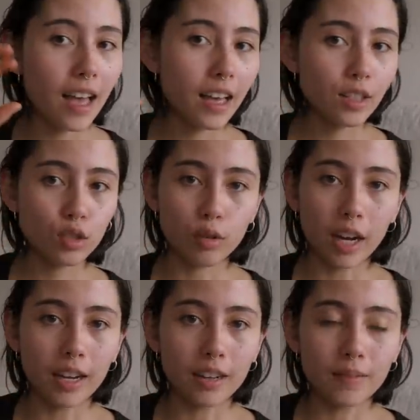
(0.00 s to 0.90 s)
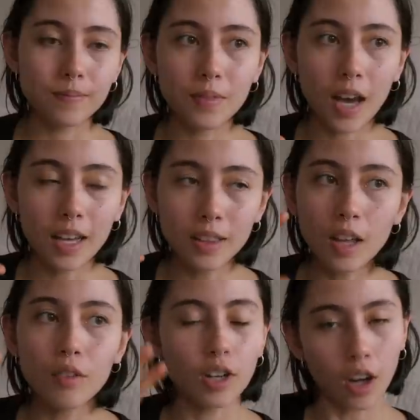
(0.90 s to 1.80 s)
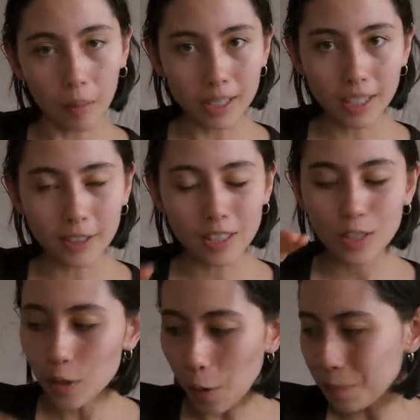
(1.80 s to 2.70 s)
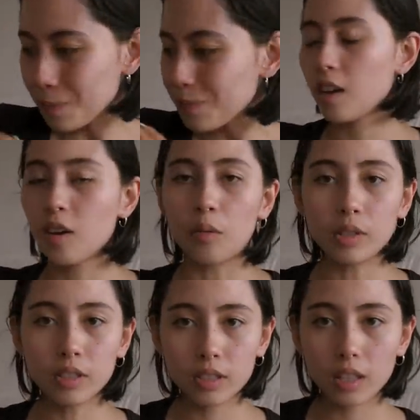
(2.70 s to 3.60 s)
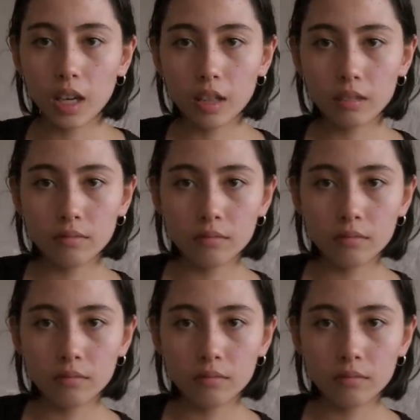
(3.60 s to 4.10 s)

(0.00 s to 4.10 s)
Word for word: It's great. I love their commentary. So, what do you say?